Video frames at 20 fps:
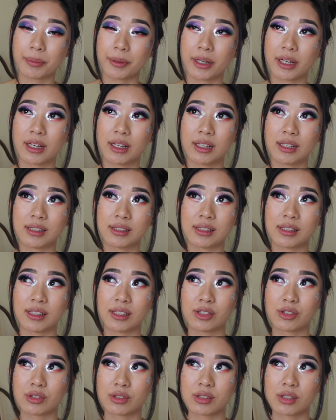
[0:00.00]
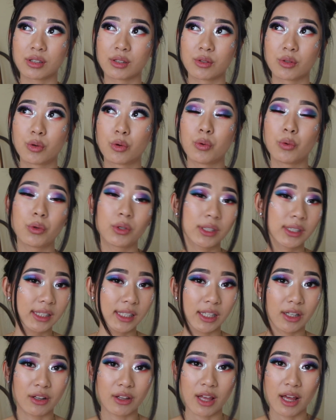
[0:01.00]
because it's just a cool
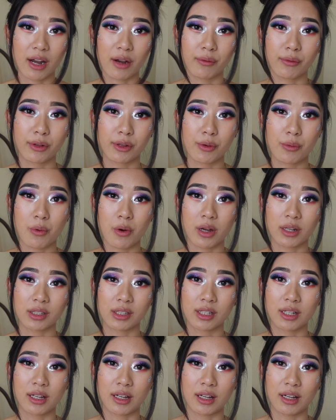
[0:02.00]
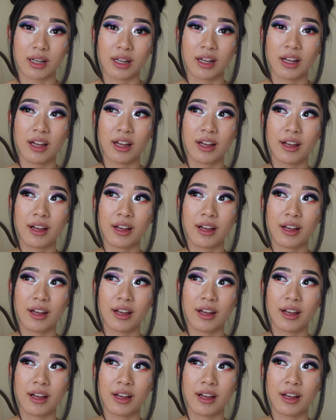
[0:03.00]
skill that I really want to